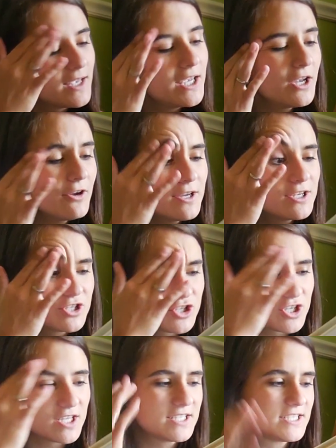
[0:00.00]
here is
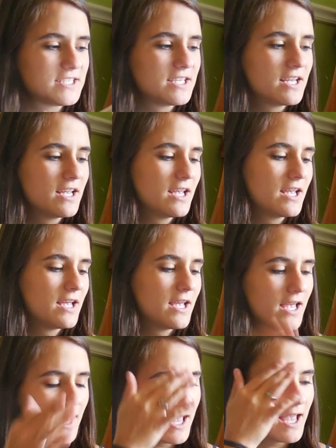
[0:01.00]
just
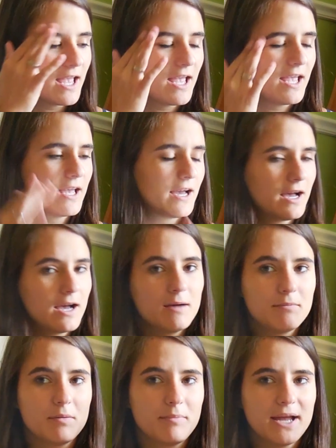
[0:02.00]
a
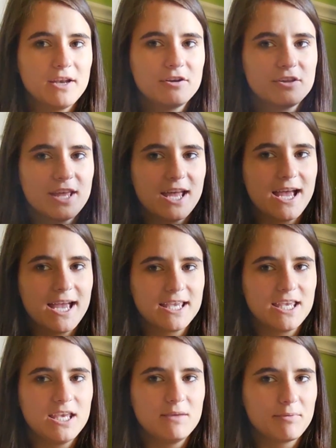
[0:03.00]
binder that I
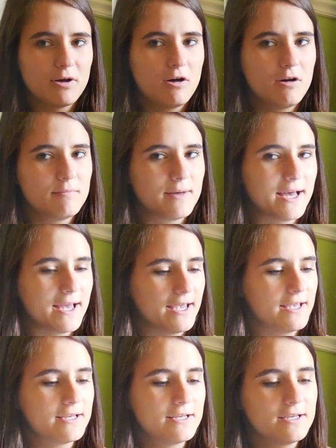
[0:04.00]
keep all
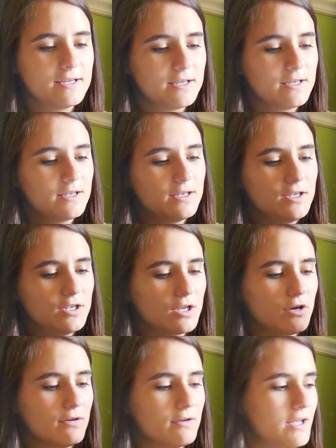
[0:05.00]
my,
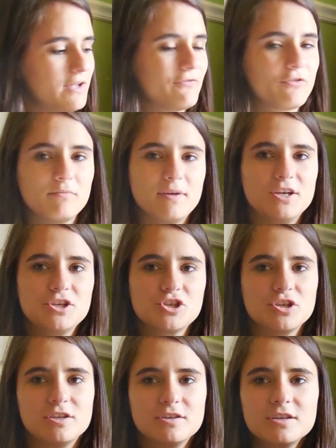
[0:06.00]

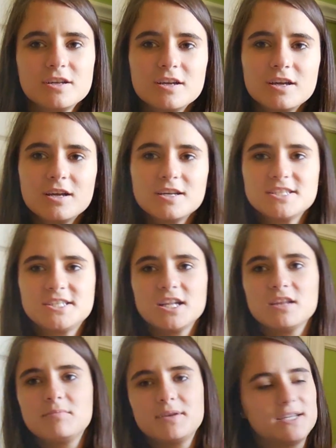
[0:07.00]
information,
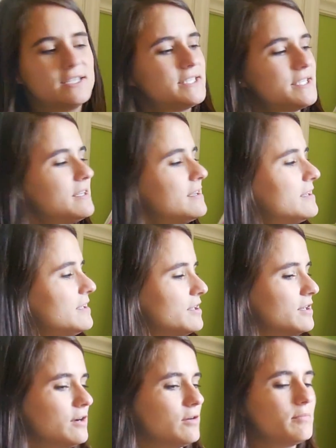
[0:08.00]
syllabus,
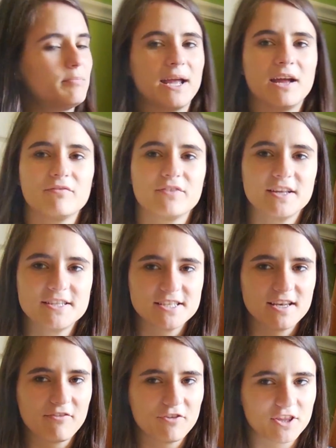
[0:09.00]
pamphlets
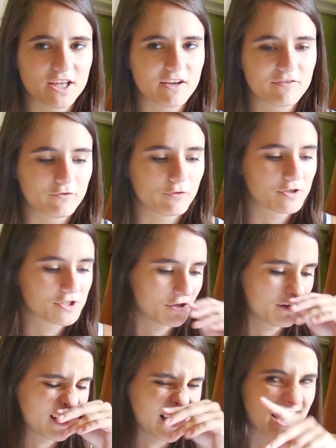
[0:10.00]
and everything for
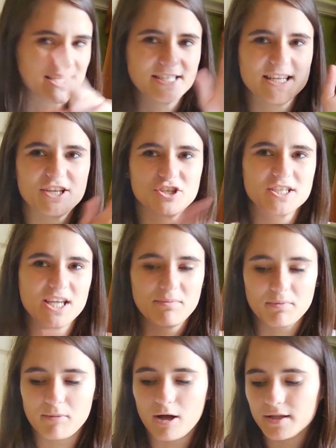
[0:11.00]
certain classes. I just keep
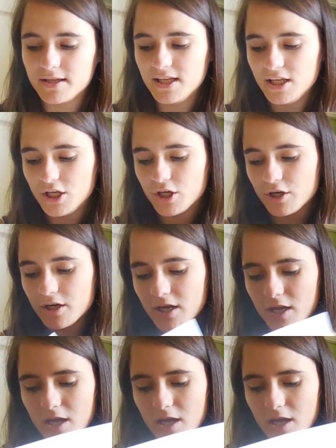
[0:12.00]
them all in here.